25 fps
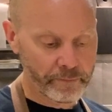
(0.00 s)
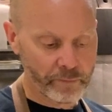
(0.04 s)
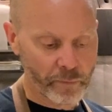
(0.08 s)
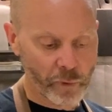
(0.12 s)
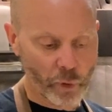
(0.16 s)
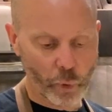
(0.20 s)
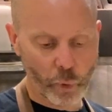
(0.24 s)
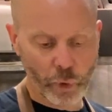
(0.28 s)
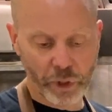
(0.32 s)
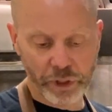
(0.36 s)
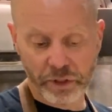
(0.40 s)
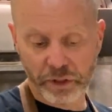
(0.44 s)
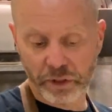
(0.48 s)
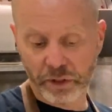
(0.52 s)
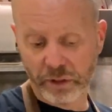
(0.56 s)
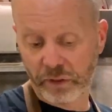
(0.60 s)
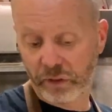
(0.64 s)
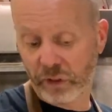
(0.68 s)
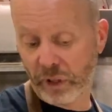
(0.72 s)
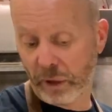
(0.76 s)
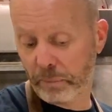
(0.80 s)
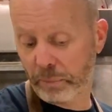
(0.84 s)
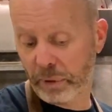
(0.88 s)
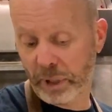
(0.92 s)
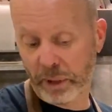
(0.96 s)
which
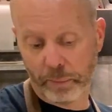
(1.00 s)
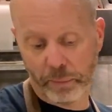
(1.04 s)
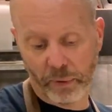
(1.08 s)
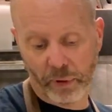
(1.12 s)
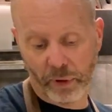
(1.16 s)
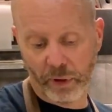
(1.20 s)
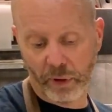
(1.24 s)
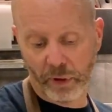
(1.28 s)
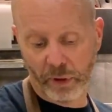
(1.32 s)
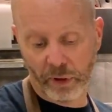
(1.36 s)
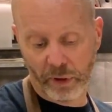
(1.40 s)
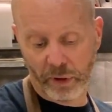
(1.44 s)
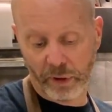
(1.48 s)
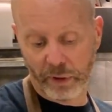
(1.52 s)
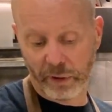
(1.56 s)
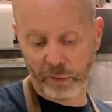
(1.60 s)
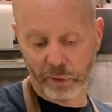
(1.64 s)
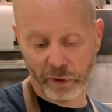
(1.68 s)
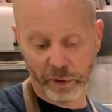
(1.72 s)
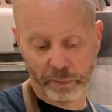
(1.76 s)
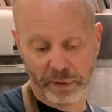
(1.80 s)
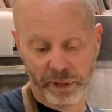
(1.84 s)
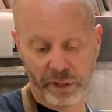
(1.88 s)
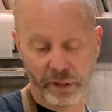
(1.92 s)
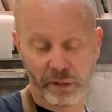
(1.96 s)
some people
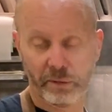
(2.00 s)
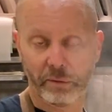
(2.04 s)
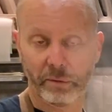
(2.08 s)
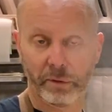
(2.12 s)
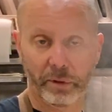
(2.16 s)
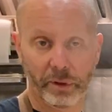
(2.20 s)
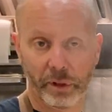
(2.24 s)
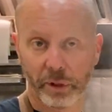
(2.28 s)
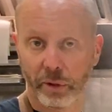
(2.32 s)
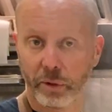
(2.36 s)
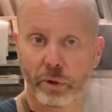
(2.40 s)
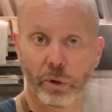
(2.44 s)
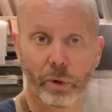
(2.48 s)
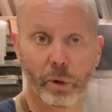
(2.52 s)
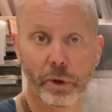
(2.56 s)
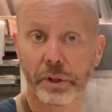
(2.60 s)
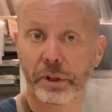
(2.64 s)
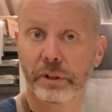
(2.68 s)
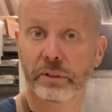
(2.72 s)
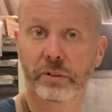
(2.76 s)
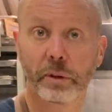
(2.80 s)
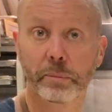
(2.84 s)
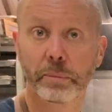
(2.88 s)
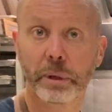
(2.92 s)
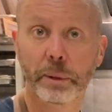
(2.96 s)
would be really cool with and
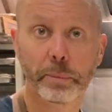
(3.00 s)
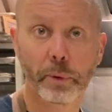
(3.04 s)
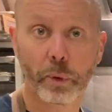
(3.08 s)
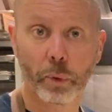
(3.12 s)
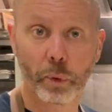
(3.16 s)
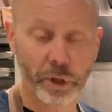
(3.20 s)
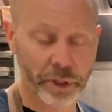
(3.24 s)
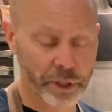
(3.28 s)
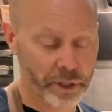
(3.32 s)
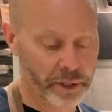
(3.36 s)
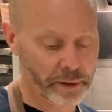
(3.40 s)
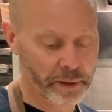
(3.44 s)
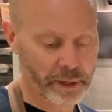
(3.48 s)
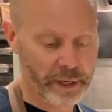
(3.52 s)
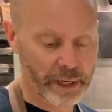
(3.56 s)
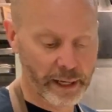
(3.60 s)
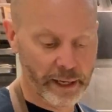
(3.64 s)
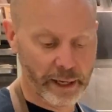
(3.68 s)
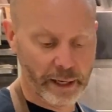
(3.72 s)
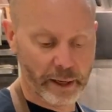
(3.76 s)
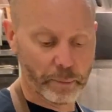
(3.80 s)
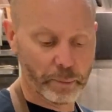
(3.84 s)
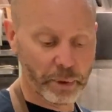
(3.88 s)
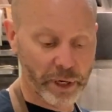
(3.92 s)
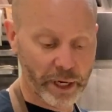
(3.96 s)
some people wouldn't,
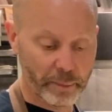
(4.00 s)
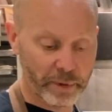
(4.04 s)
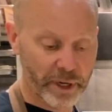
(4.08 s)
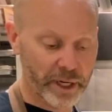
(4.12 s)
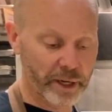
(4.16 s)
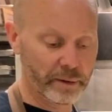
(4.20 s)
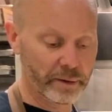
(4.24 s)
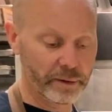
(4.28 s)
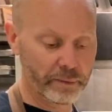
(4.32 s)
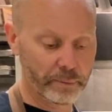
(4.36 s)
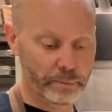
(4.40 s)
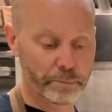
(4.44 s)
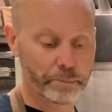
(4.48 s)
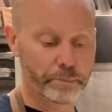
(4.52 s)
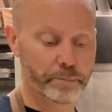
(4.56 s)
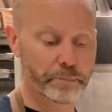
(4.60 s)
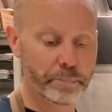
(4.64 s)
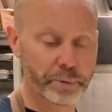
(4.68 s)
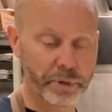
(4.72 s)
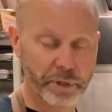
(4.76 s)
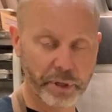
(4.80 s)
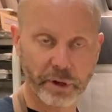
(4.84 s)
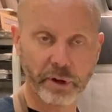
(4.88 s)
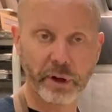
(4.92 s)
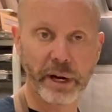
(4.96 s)
but I'm gonna
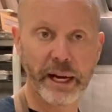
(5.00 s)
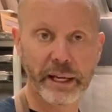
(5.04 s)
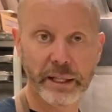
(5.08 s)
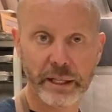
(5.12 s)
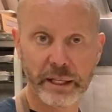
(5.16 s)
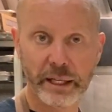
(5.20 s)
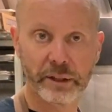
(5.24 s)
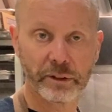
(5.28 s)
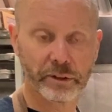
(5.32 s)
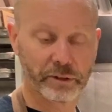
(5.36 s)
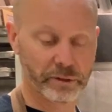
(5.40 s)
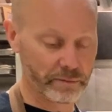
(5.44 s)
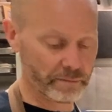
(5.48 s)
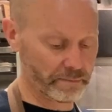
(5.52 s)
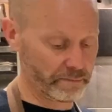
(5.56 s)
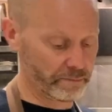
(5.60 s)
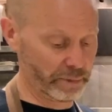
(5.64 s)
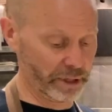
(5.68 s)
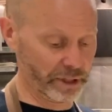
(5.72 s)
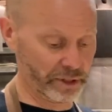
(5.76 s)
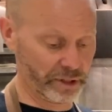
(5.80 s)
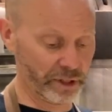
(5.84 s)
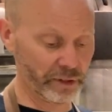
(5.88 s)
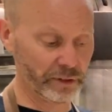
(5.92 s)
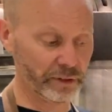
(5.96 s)
puree this.
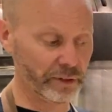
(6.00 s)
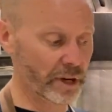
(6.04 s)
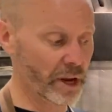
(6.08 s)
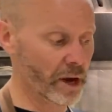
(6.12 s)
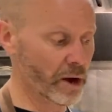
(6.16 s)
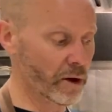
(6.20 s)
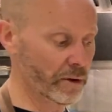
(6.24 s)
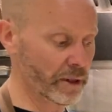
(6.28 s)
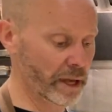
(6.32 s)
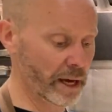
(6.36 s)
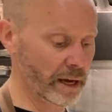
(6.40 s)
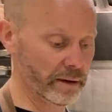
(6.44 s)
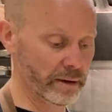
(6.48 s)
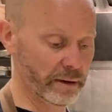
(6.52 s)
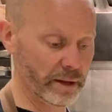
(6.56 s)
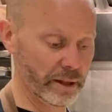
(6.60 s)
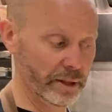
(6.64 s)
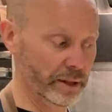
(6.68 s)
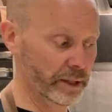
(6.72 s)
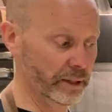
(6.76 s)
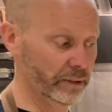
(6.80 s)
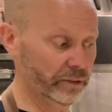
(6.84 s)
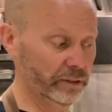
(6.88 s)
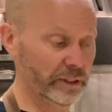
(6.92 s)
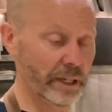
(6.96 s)
But just know that
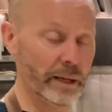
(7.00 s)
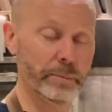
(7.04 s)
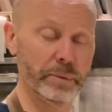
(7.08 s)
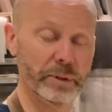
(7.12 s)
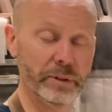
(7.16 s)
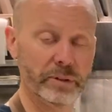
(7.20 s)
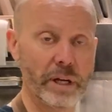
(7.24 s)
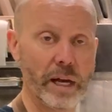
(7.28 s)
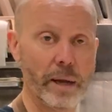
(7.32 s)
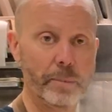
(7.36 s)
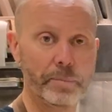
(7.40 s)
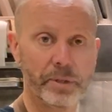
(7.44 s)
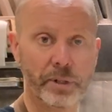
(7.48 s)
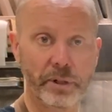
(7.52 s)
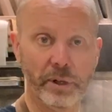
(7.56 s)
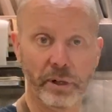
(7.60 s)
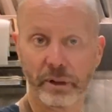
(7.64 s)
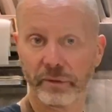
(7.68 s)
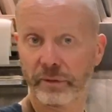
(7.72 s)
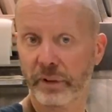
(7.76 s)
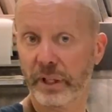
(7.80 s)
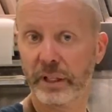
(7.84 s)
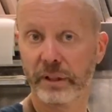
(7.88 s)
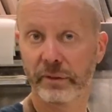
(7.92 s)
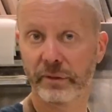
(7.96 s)
this step is optional.
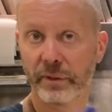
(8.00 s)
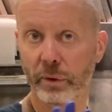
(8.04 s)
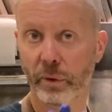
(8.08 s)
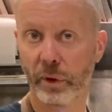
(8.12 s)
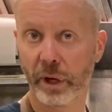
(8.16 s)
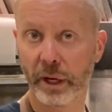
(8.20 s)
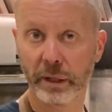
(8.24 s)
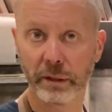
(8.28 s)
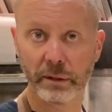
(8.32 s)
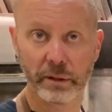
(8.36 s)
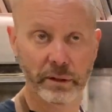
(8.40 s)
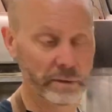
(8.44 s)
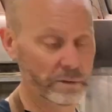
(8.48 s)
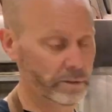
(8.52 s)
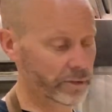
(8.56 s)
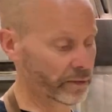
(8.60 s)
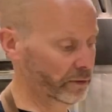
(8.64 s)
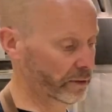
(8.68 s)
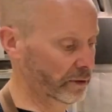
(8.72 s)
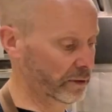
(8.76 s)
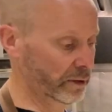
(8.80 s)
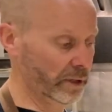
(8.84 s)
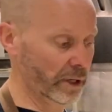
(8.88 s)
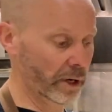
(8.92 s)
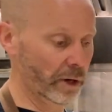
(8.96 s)
If you want to just
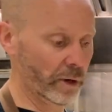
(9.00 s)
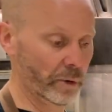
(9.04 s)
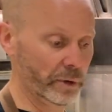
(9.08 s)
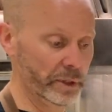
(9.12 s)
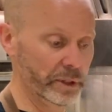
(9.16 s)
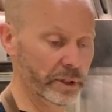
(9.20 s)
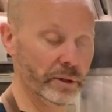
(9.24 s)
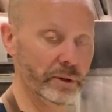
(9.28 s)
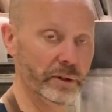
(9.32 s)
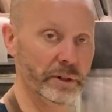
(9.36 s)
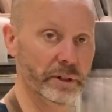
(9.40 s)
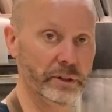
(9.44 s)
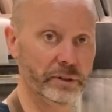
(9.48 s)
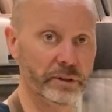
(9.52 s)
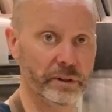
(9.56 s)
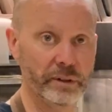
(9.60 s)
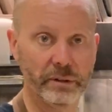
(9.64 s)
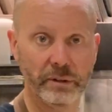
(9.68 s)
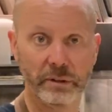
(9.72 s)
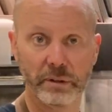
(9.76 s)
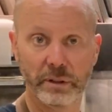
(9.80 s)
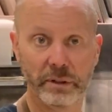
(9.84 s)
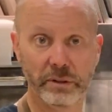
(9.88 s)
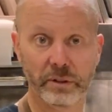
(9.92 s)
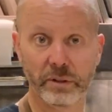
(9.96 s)
go and do this, it
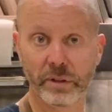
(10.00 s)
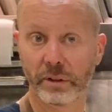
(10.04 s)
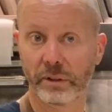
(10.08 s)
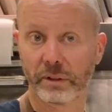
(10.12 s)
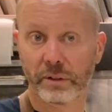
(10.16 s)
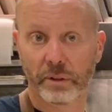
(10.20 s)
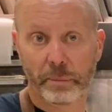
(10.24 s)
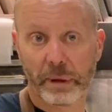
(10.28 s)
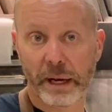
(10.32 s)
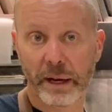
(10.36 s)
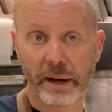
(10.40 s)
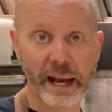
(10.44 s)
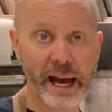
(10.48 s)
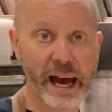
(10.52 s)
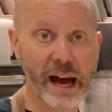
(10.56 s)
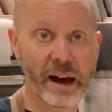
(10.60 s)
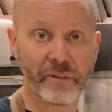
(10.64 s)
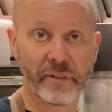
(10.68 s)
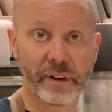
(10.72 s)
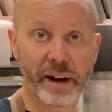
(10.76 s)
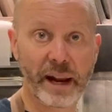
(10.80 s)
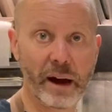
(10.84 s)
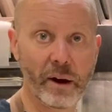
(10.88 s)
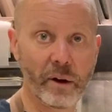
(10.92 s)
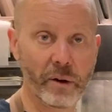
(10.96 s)
took about a half
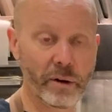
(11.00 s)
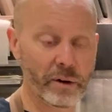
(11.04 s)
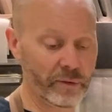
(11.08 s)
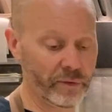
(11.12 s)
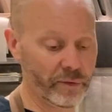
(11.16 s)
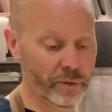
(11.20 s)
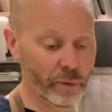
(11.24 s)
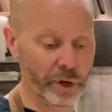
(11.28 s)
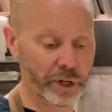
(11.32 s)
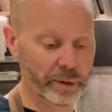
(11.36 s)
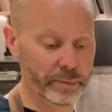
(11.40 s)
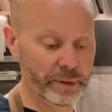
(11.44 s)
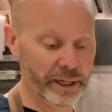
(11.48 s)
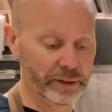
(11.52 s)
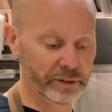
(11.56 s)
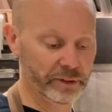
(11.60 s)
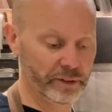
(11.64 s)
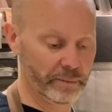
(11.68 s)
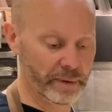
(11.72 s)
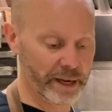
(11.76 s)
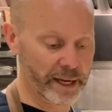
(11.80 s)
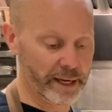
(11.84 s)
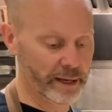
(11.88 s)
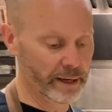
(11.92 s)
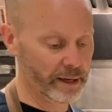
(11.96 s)
an hour, 40 minutes to
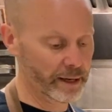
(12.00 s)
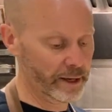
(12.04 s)
make,